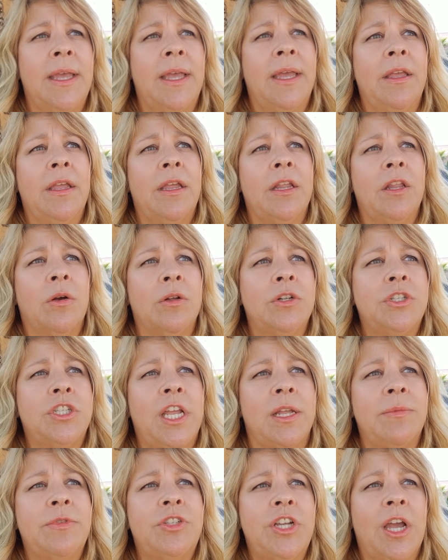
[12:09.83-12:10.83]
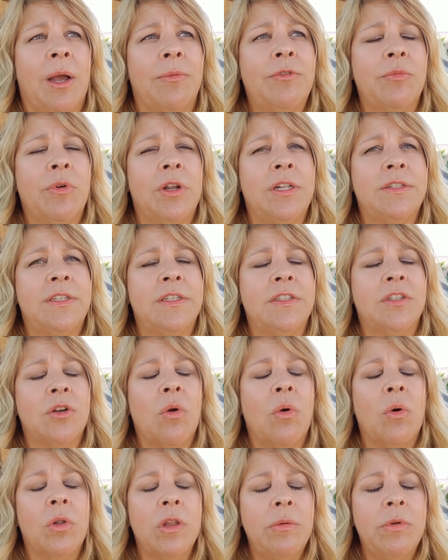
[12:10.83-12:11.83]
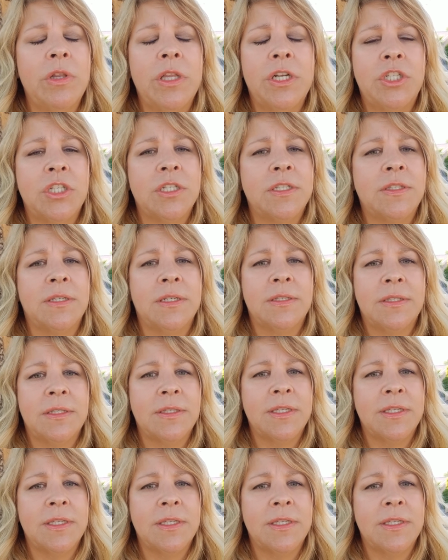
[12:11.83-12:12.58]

In James chapter 1, it says, our only religion is this,